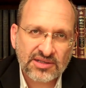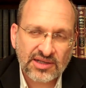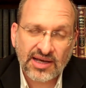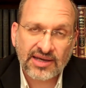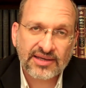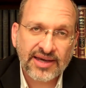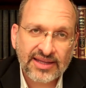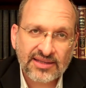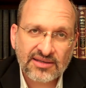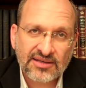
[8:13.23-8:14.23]
That I
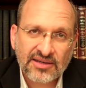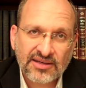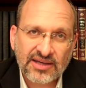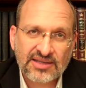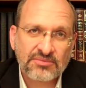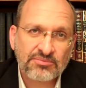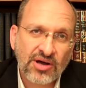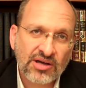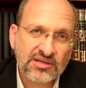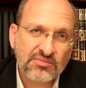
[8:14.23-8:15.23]
can't, it's
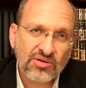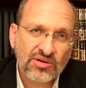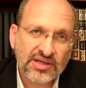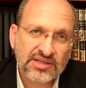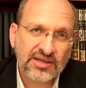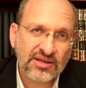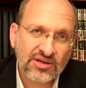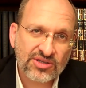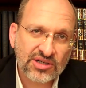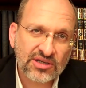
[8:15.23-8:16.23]
impossible, it's
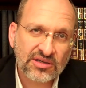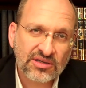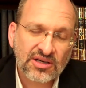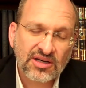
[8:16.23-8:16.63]
illogical.